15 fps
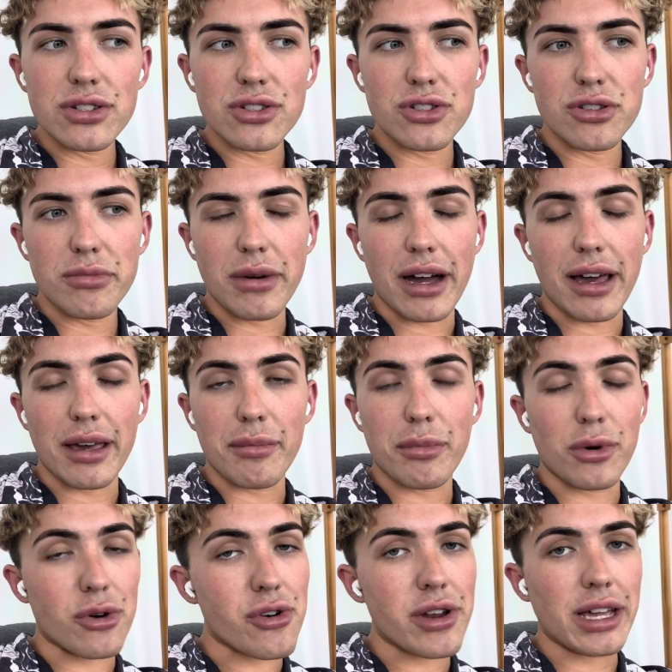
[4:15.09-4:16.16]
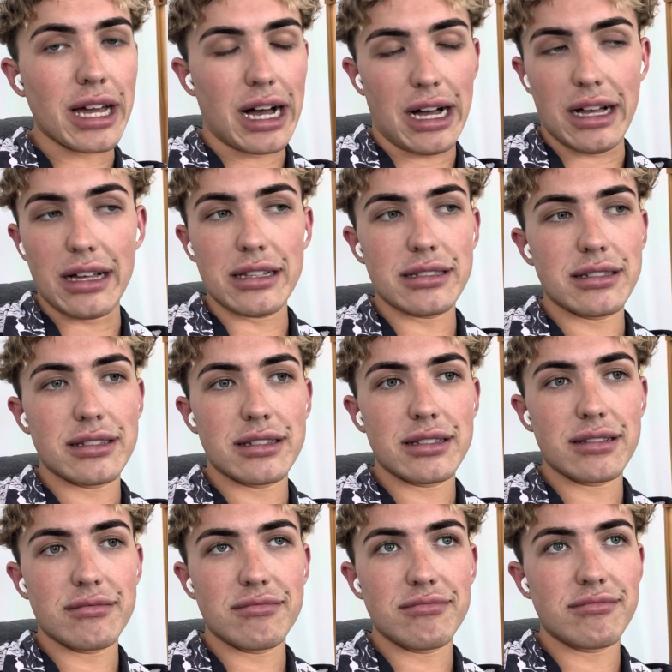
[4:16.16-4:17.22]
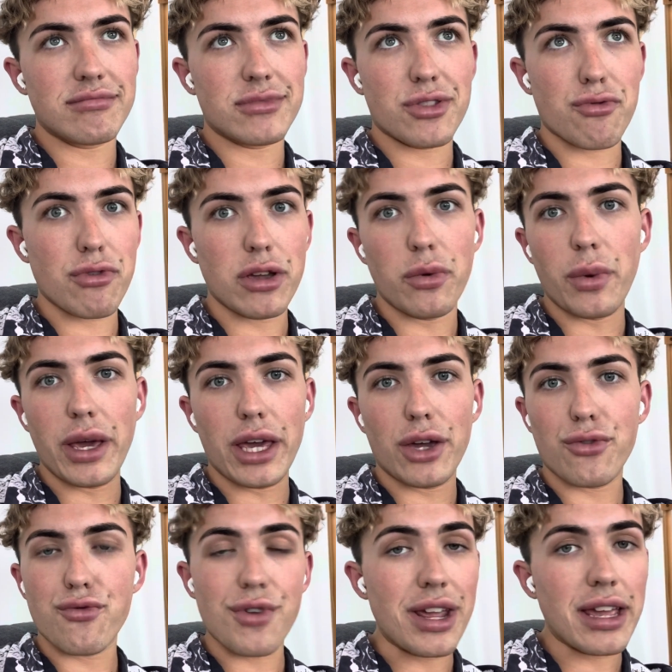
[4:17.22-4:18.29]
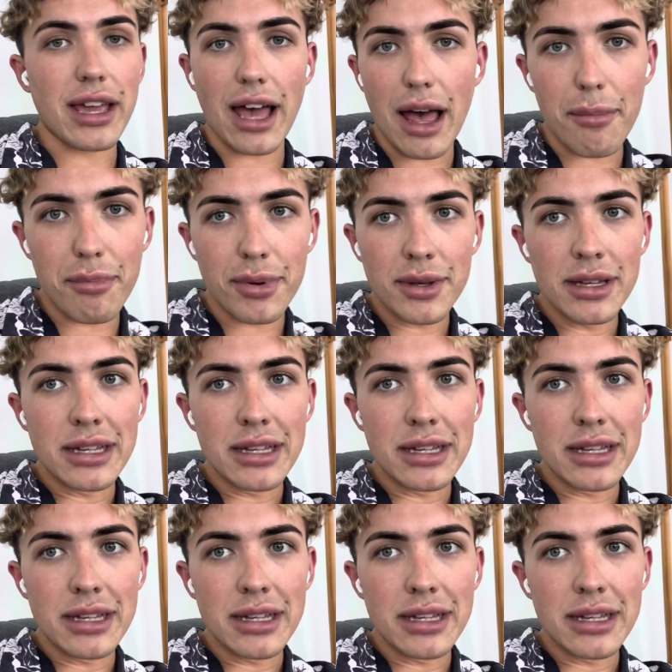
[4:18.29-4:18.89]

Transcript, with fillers: to my boring ass three week recap.